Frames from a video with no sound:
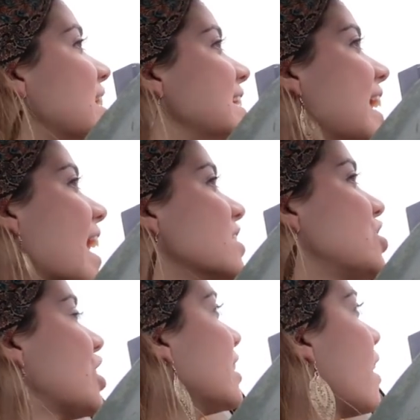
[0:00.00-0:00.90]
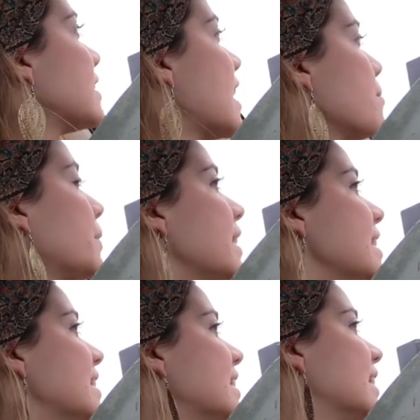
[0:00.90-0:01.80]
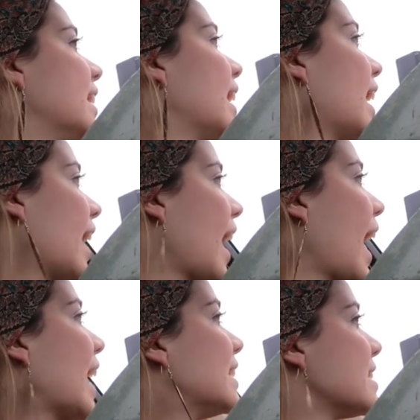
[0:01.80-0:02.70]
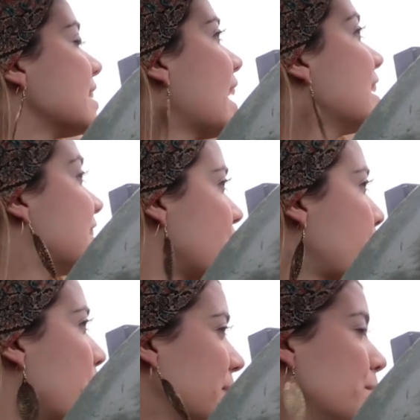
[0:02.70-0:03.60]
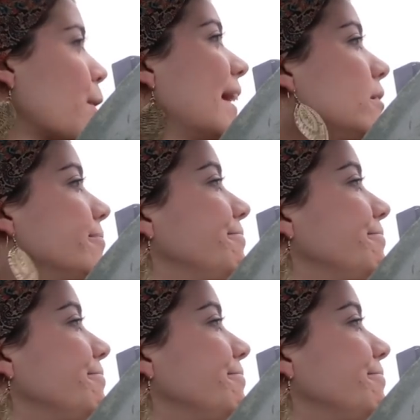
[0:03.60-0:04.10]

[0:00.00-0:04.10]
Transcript: venti iced chai latte, please? And a slice of the pumpkin bread?